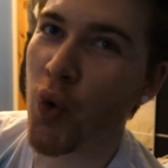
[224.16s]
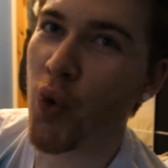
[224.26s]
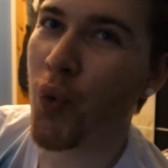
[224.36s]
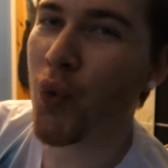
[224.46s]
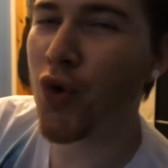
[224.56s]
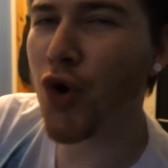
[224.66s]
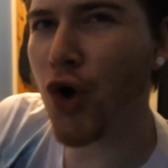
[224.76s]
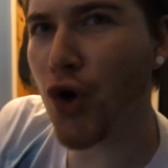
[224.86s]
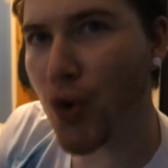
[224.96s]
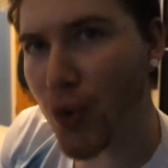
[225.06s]

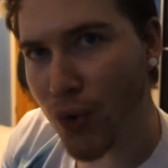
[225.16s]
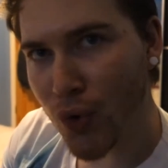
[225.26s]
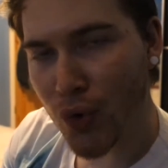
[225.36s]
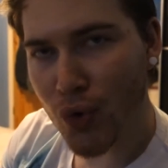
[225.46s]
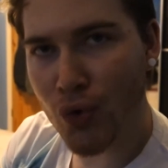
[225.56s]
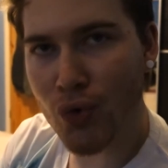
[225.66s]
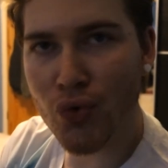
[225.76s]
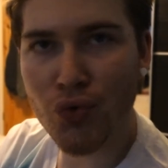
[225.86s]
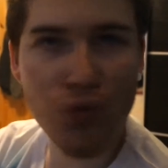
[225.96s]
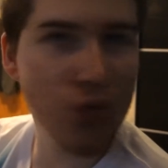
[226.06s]
Okay,
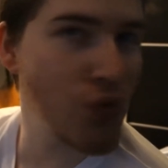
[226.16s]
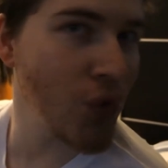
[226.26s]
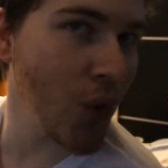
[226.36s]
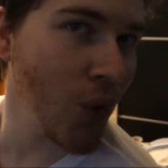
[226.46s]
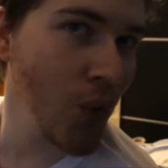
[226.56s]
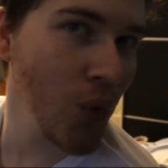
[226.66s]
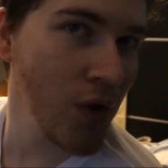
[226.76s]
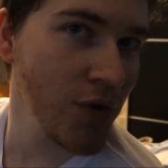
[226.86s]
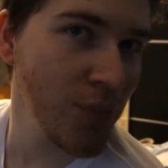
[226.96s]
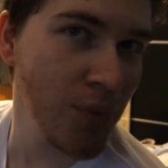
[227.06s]
so
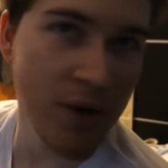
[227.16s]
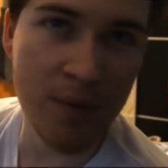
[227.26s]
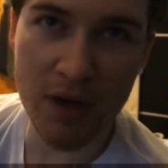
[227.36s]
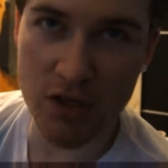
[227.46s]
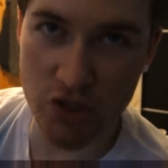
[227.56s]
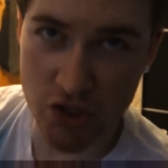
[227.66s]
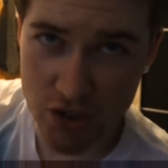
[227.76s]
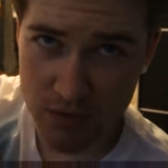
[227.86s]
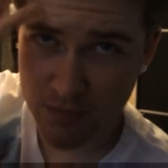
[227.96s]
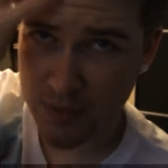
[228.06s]
it's pretty
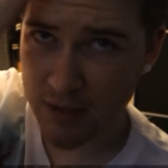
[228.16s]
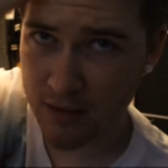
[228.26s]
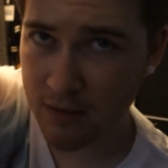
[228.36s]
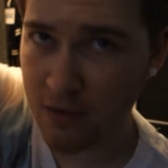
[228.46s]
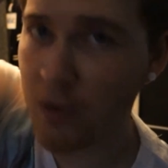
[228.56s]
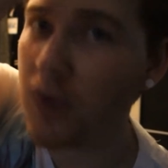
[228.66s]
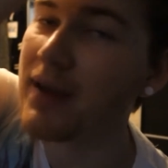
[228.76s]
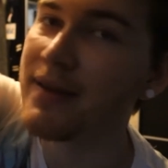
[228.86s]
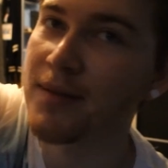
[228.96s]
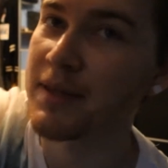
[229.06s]
much been quite
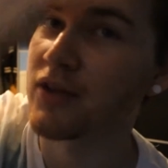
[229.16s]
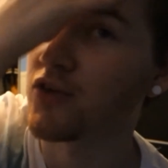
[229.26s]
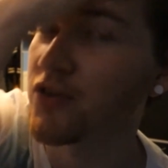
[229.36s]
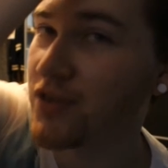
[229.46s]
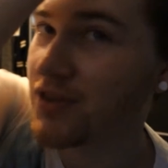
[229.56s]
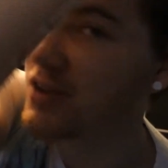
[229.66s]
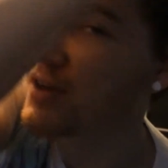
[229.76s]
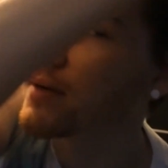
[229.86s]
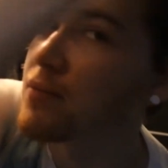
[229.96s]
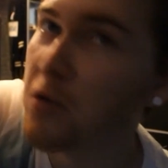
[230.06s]
a little bit longer than the
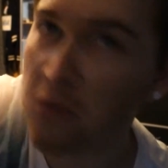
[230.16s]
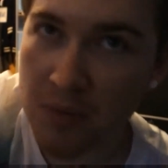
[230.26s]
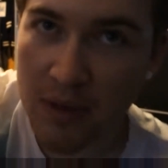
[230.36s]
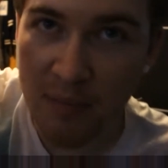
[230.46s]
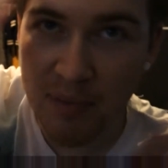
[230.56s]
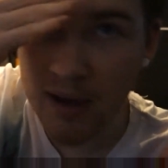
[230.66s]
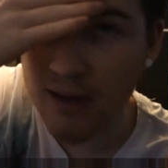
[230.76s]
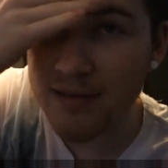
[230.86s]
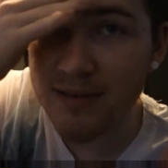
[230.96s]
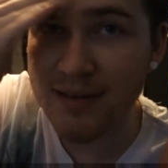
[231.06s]
time probably,
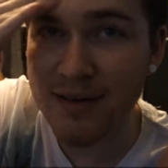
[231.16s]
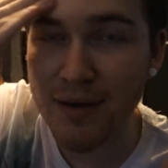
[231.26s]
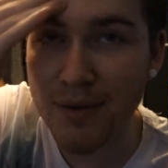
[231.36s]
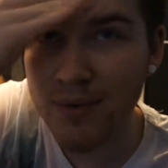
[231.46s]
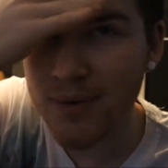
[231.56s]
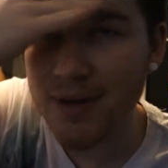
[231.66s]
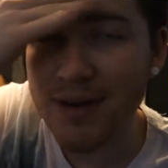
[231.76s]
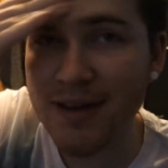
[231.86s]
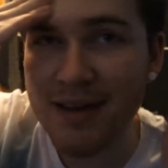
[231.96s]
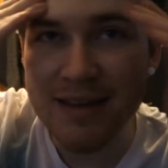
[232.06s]
but you know,
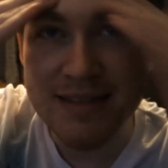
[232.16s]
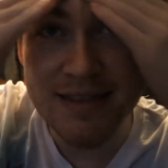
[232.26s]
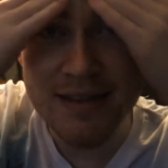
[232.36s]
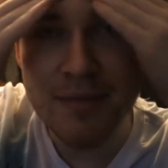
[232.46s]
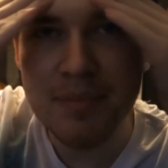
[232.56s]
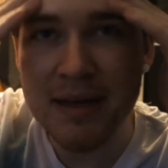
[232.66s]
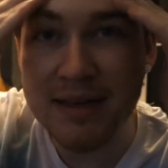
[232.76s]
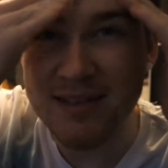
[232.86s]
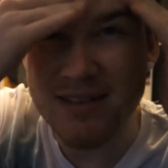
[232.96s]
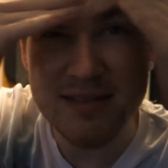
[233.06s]
it's a little bit
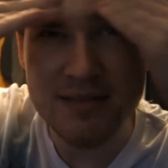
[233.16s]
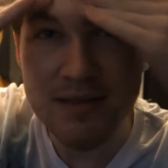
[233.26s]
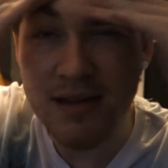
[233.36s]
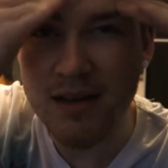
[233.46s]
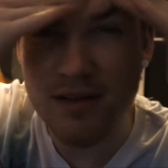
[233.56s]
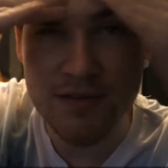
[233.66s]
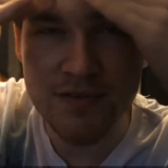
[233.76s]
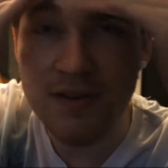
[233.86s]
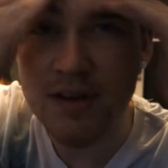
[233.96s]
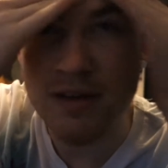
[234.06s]
kind
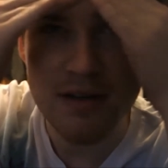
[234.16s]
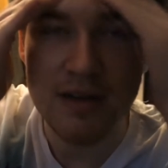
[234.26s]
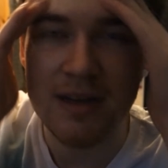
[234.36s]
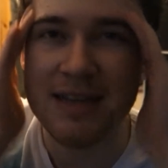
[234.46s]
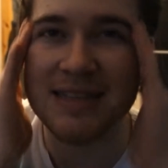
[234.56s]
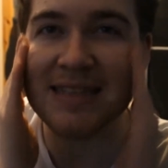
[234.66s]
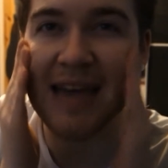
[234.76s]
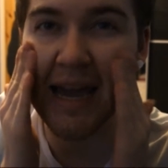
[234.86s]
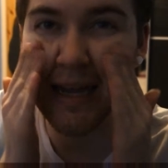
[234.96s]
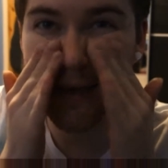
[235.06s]
of
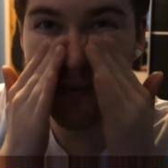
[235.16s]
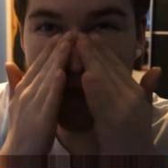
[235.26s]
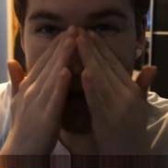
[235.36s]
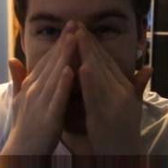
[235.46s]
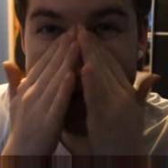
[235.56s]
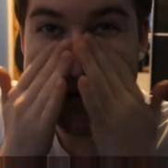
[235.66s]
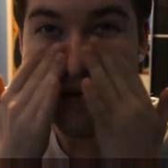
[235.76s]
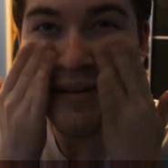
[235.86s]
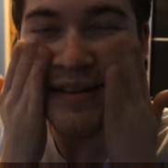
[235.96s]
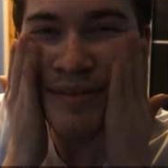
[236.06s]
tacky
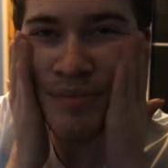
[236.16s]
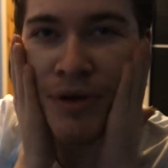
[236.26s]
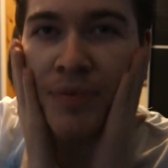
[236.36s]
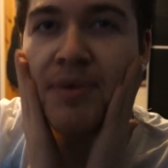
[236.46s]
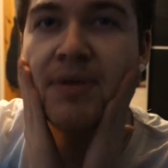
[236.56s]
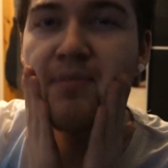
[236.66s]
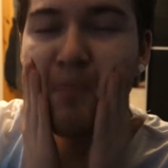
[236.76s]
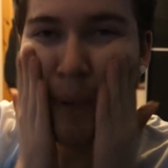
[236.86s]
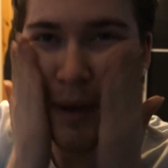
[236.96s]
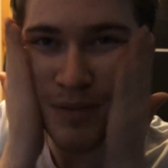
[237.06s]
feeling at the moment,
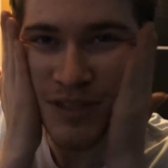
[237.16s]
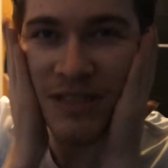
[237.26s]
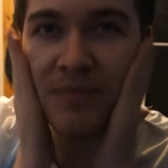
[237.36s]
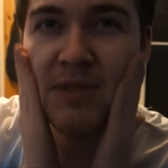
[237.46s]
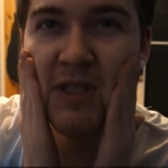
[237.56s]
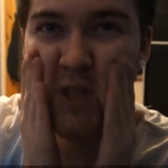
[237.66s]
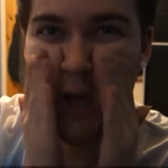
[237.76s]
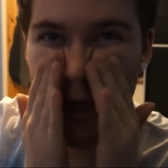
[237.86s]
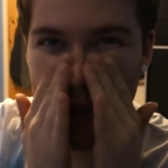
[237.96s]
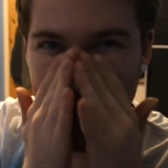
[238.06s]
but I'm just gonna
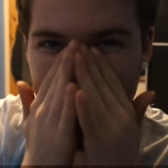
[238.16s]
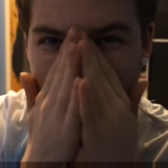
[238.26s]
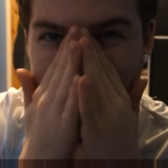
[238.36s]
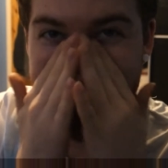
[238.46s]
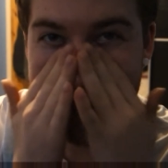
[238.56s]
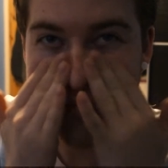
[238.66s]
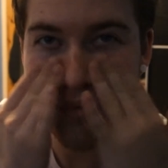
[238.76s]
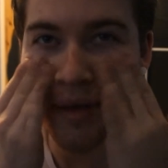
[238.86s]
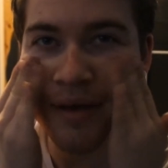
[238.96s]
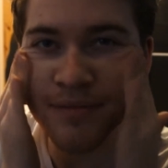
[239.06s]
massage it in a little
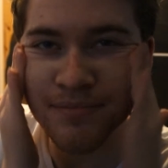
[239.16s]
bit